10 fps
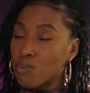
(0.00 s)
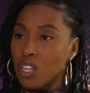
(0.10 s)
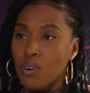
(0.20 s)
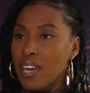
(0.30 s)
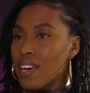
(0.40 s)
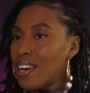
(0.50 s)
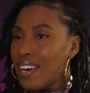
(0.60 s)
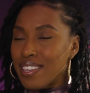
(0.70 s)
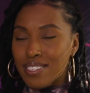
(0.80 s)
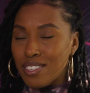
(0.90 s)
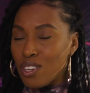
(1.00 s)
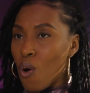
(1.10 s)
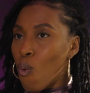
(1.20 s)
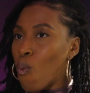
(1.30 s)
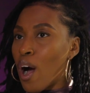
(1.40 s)
So it's
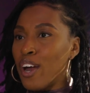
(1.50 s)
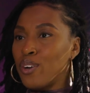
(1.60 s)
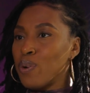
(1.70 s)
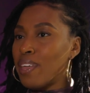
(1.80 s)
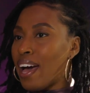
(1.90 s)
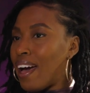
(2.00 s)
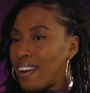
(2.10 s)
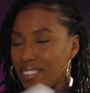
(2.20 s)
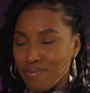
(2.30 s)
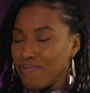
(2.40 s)
no wonder that